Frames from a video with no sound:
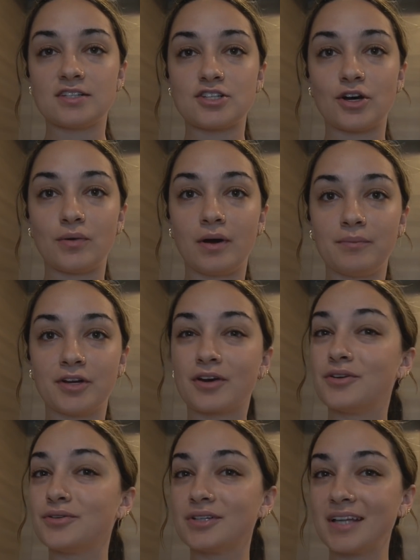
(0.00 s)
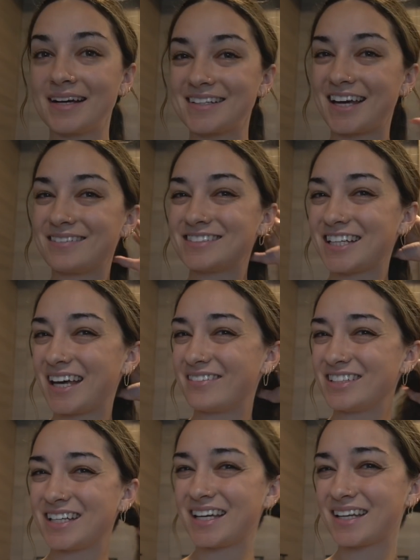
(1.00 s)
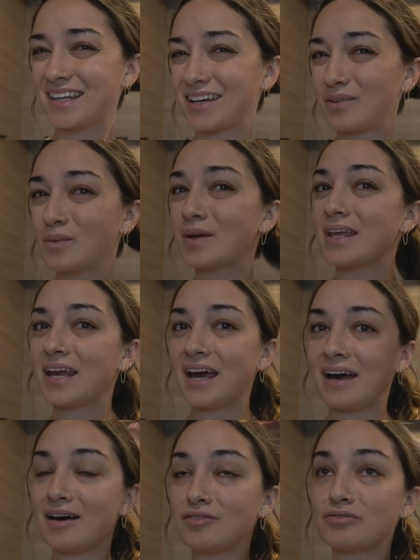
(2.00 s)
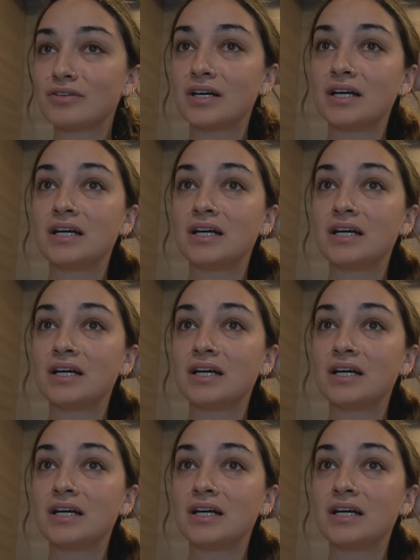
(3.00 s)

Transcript: So I'm gonna go do a leg day, which I haven't done in like a week and a half.